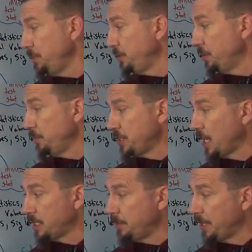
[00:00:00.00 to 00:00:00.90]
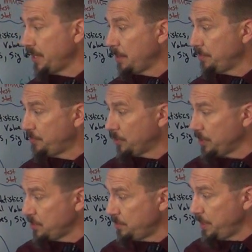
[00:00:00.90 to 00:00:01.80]
We, we talked about that before.
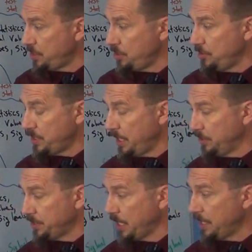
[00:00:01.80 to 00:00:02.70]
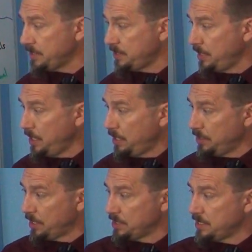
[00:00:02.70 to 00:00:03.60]
This would be a two-tailed test
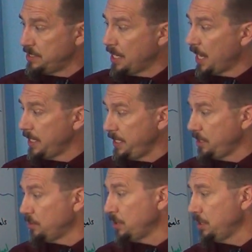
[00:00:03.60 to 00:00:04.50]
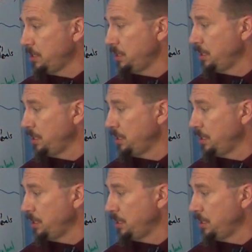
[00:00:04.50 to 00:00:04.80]
because it's not equal.